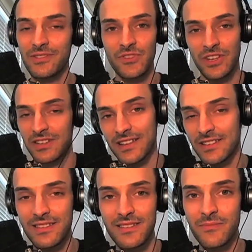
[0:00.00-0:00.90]
just
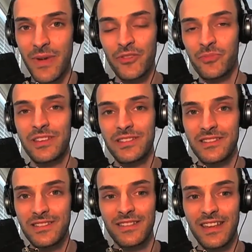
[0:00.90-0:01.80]
as the
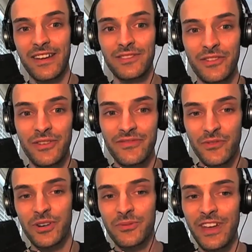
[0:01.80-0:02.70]
mouthpieces at the Council on
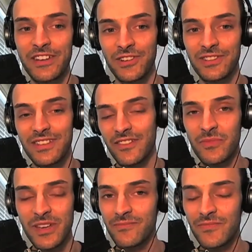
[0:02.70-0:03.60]
Foreign Relations have
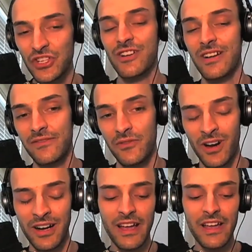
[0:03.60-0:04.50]
been cheering for.